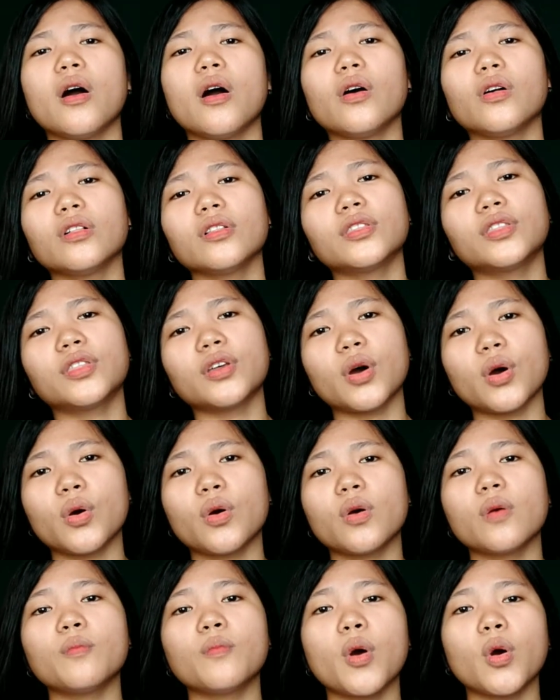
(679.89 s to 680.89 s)

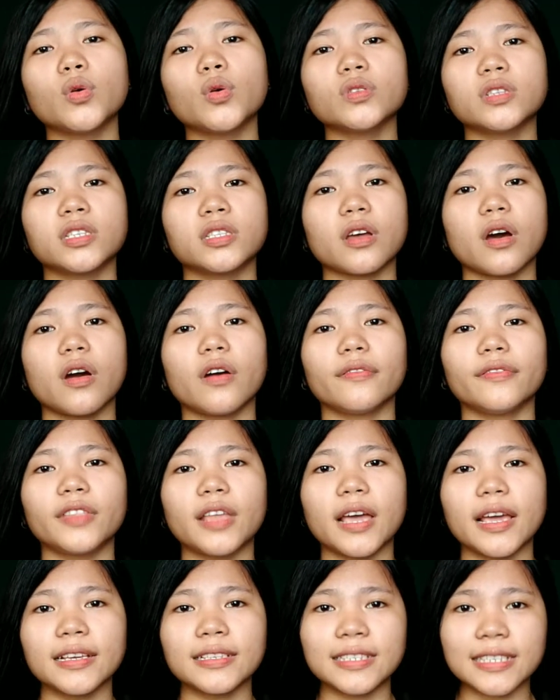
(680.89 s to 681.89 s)
Although most
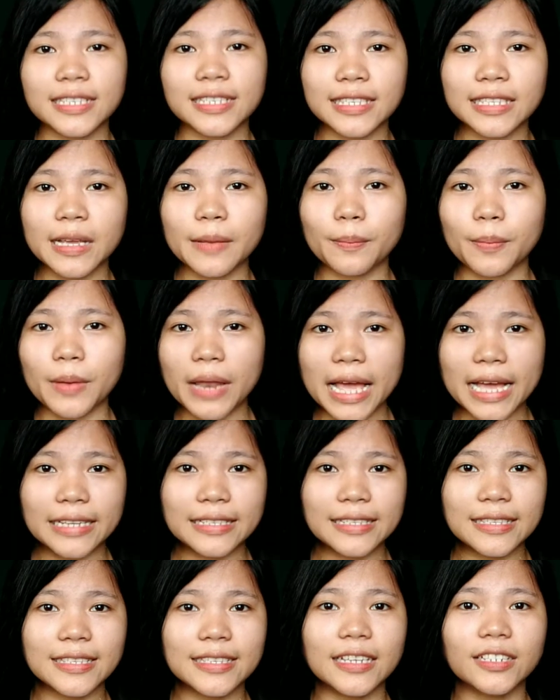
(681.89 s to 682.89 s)
of the existing
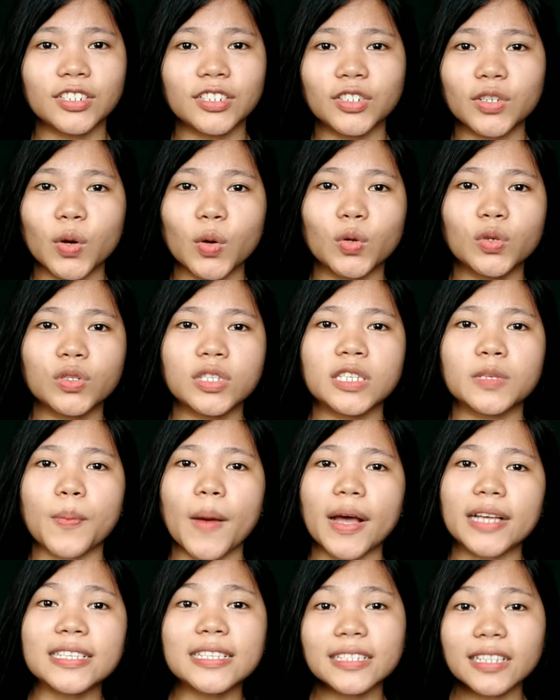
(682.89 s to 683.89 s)
plans showed
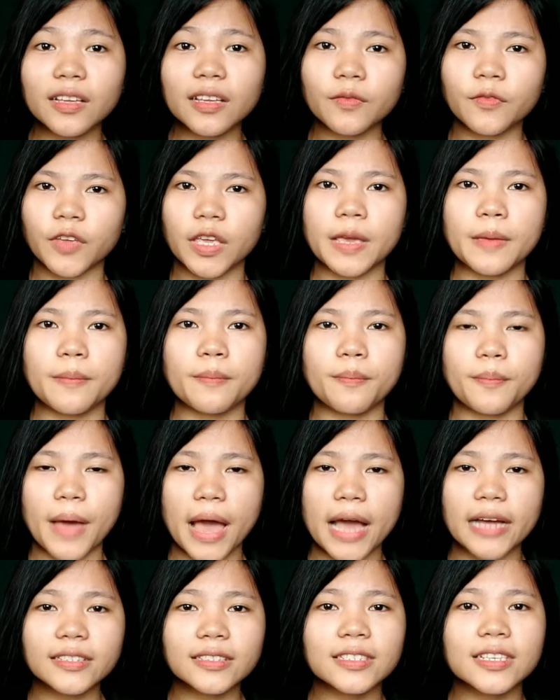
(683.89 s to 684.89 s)
positive
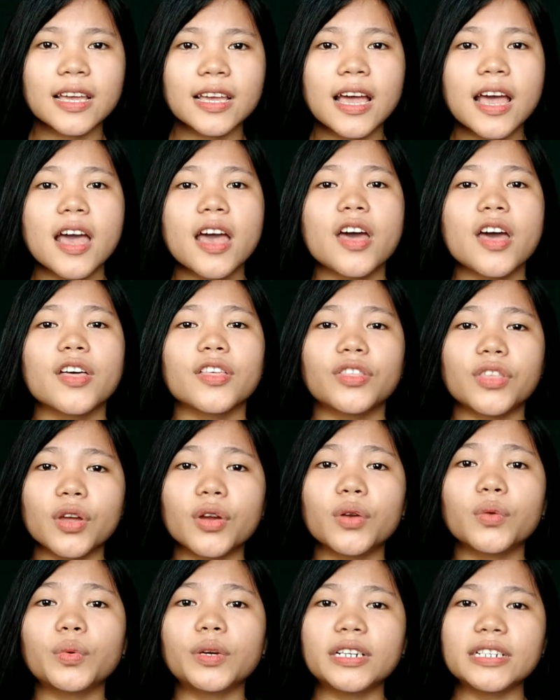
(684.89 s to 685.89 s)
impact,
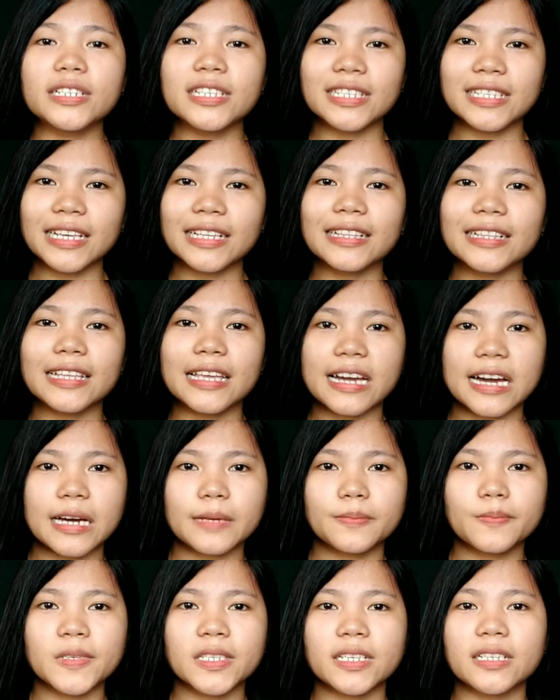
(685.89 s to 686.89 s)
there were still
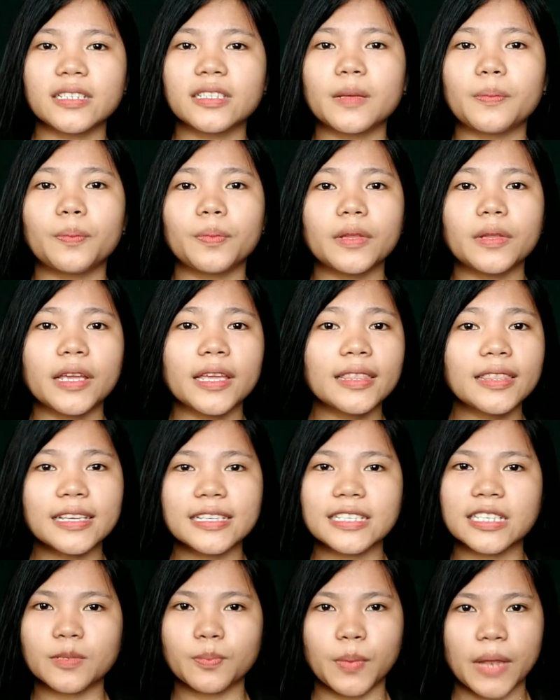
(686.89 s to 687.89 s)
gaps in
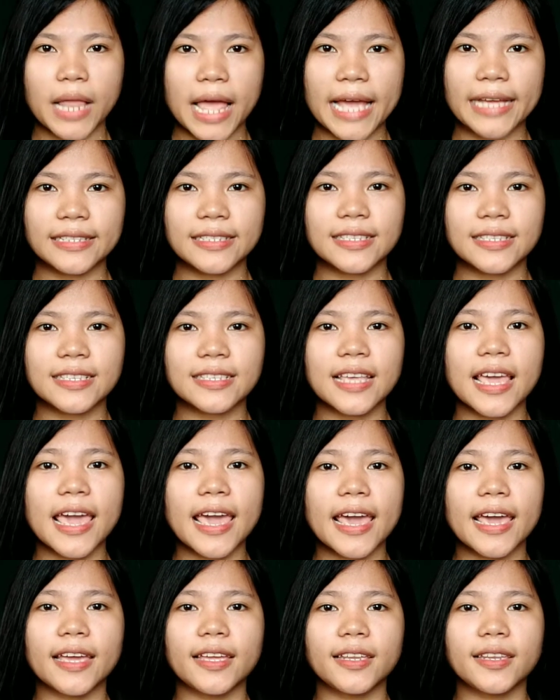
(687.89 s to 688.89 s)
these plans,
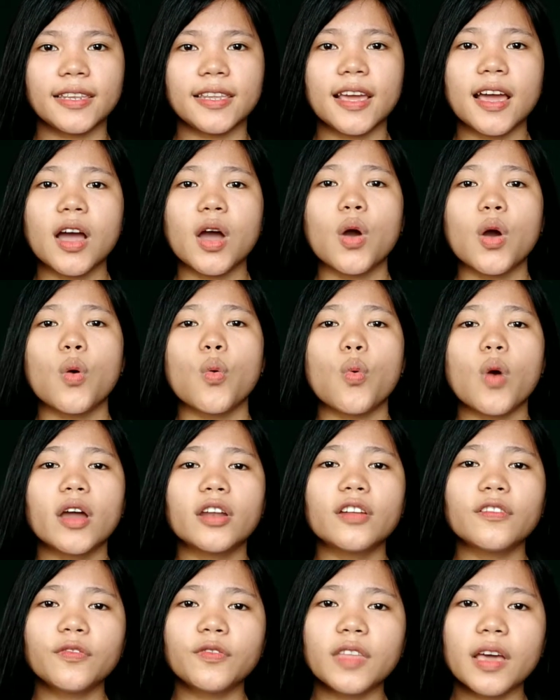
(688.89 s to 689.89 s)
and
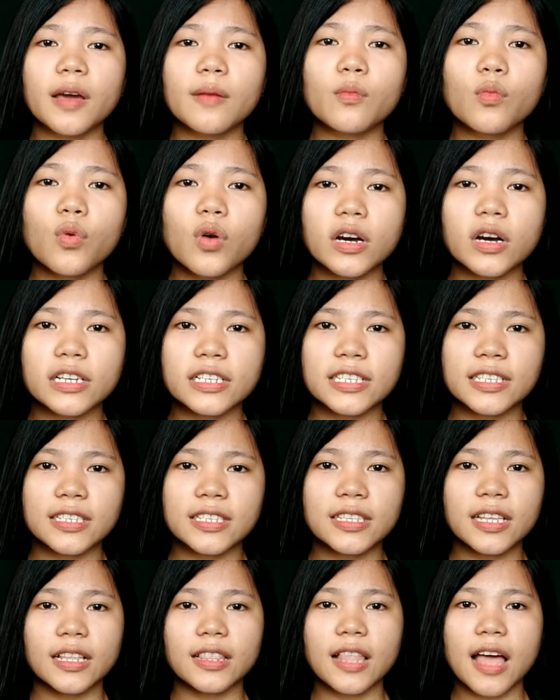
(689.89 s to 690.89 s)
one of them
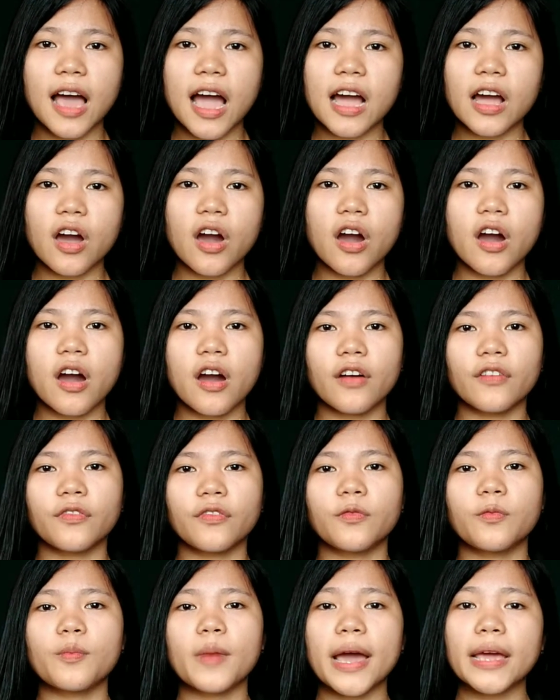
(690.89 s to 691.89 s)
was the lack of
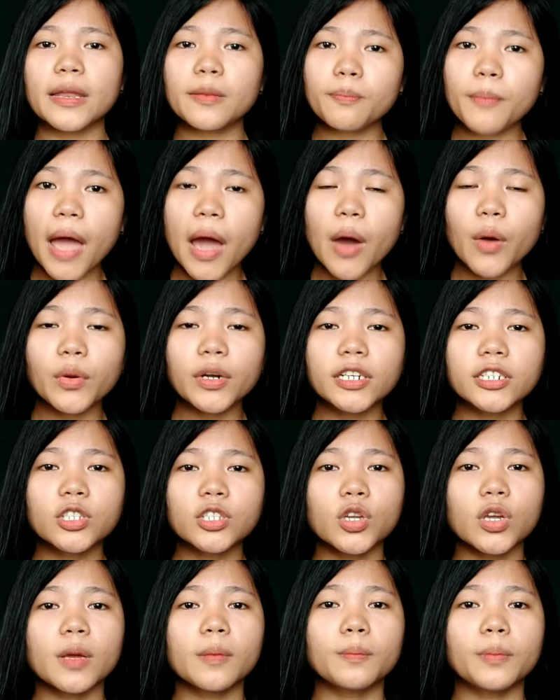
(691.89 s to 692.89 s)
manpower
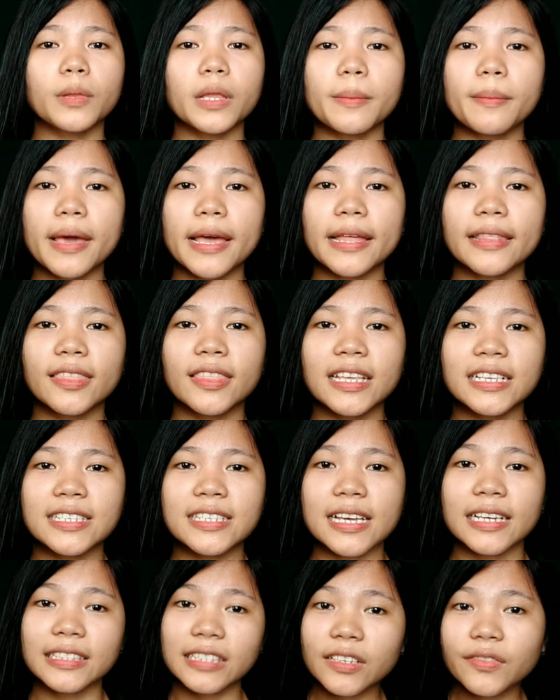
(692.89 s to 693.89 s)
to implement
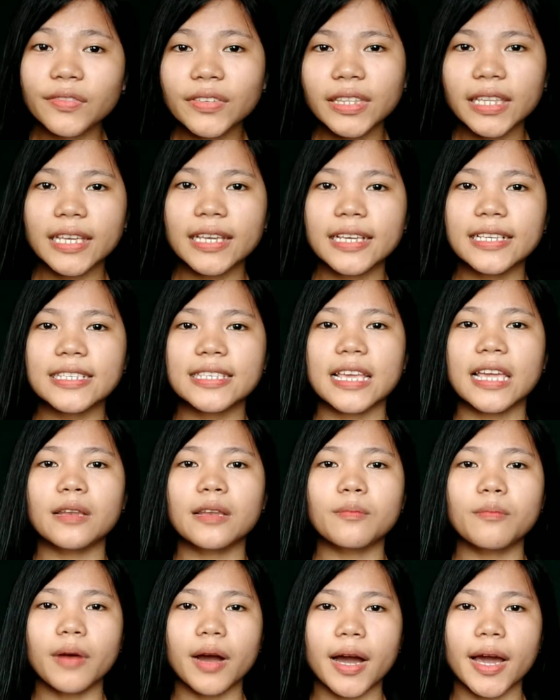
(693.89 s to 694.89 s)
these activities,
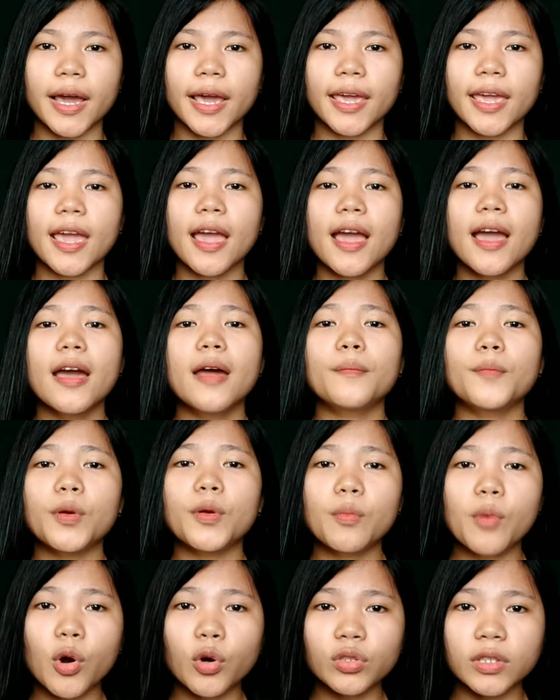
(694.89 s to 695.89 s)
and by
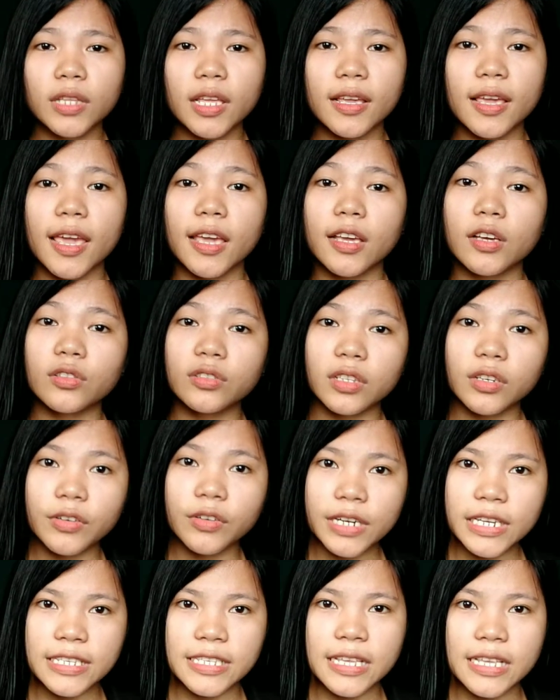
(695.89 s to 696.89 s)
promoting
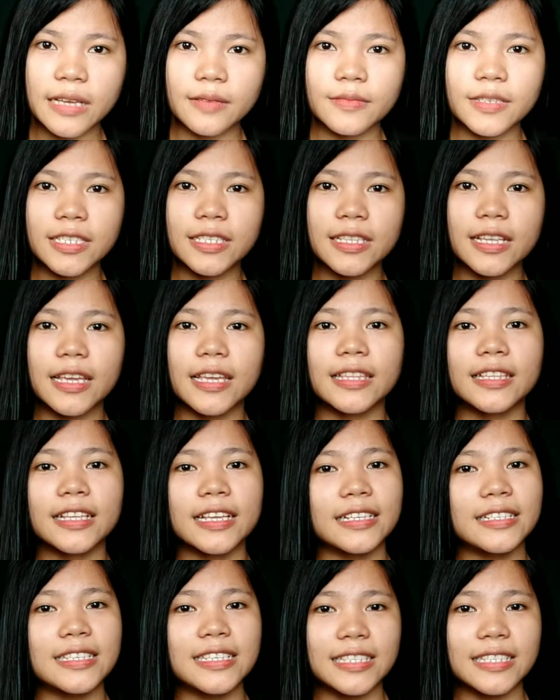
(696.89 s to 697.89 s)
ecotourism, it
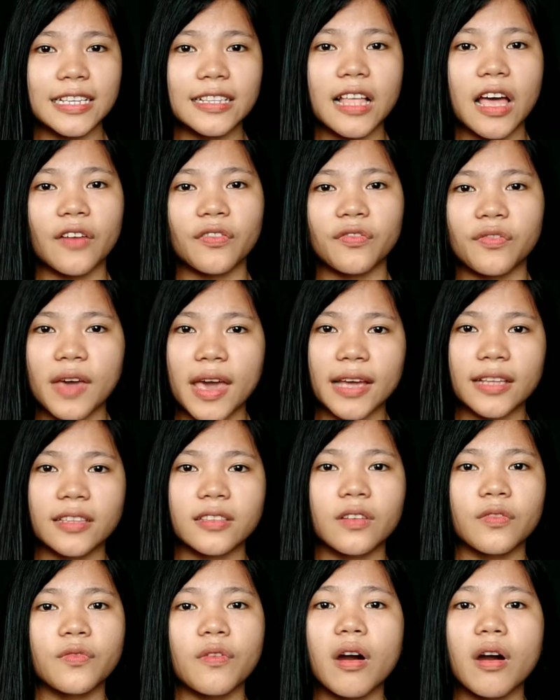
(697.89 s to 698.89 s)
can still
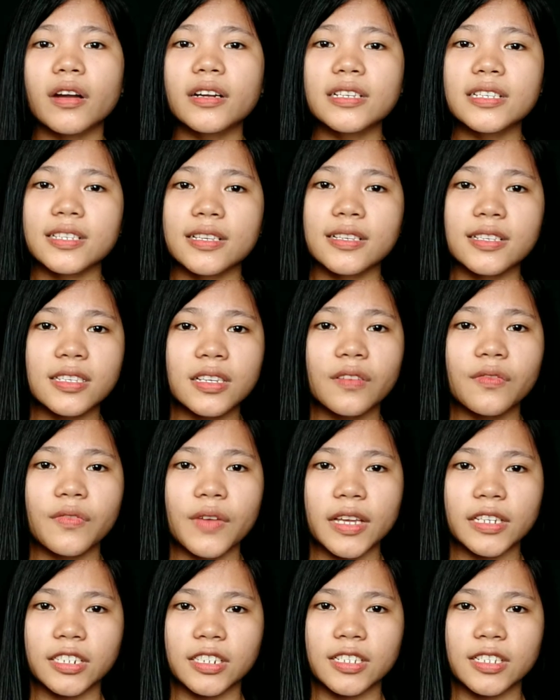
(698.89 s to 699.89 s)
affect the forest
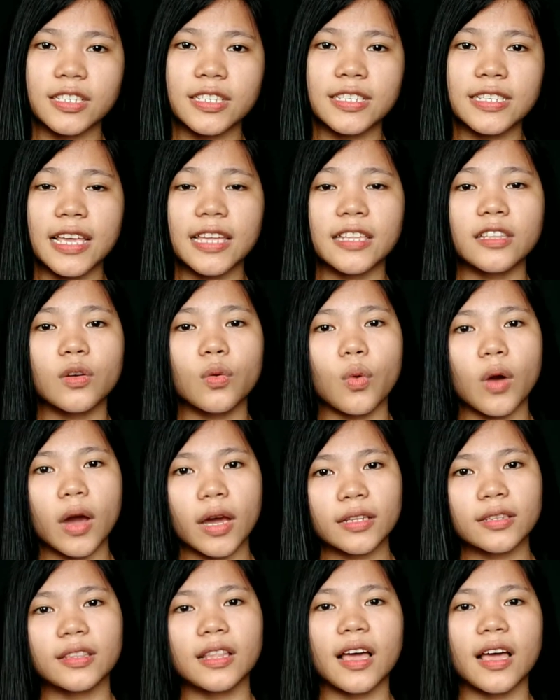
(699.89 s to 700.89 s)
conservations and the
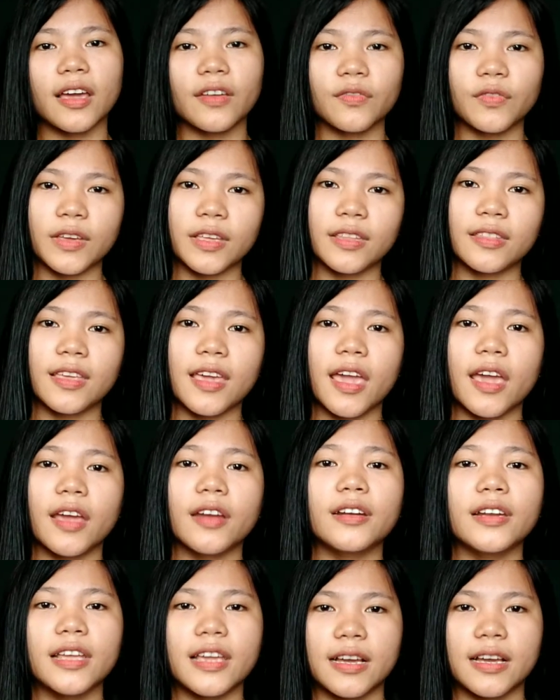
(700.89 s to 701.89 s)
wildlife in the
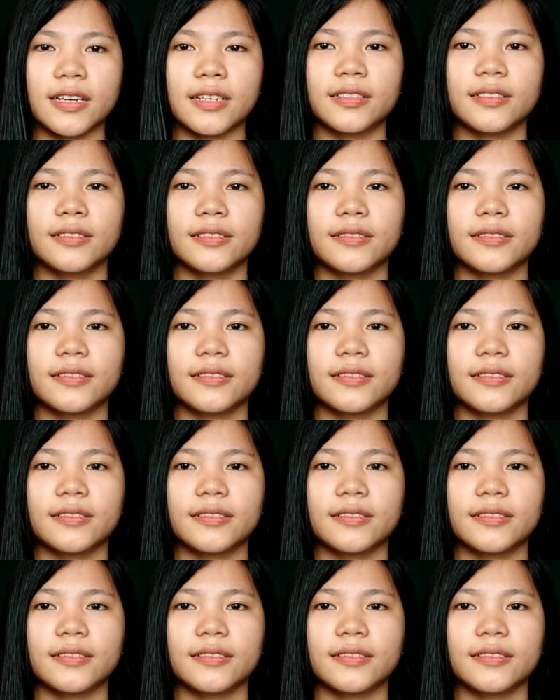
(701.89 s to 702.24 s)
area.